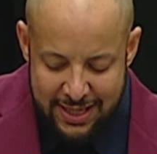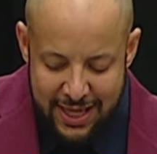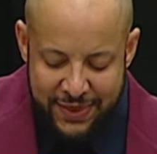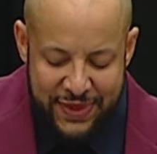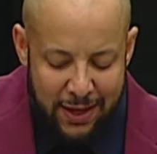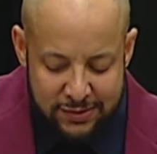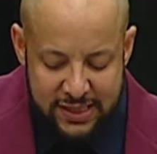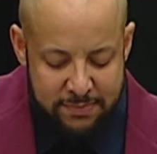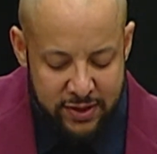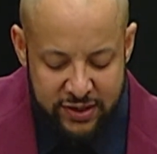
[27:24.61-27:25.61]

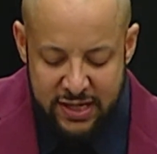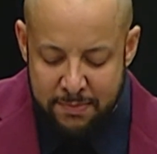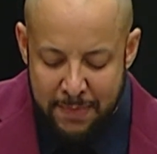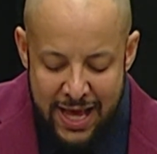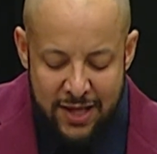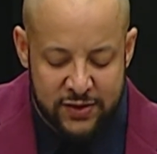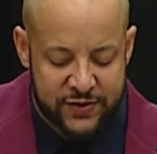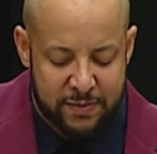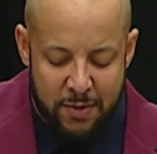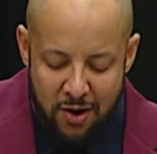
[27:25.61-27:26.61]
1,000 million miles
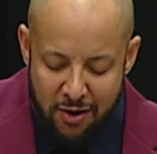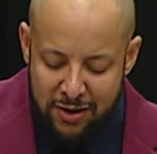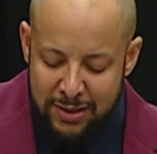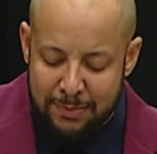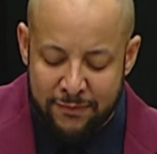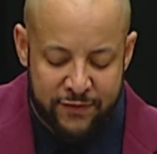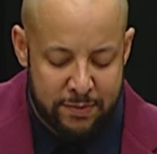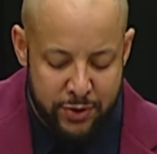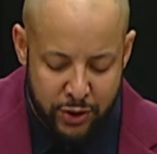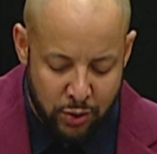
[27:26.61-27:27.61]
from Harlem,
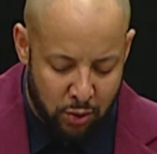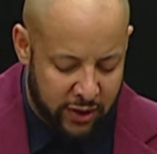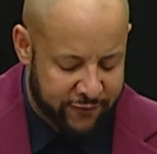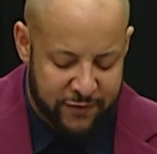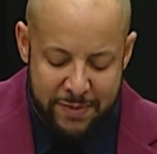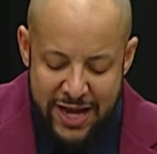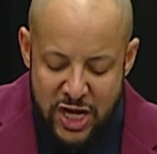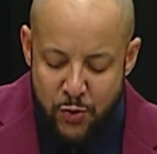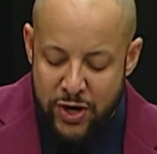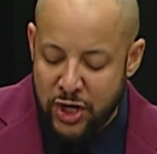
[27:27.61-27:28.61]
from New York, from
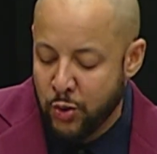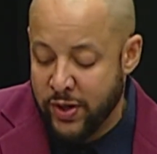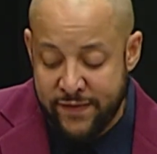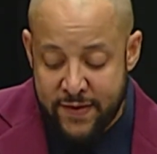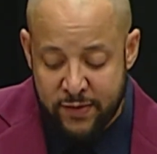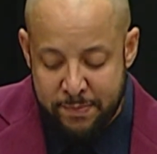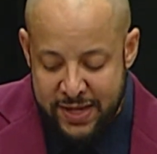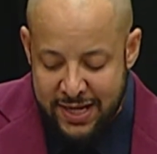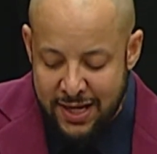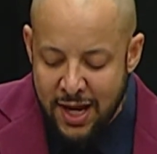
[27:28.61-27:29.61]
anywhere you would have ever
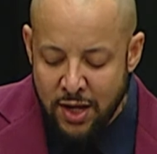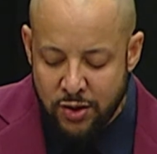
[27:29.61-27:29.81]
been,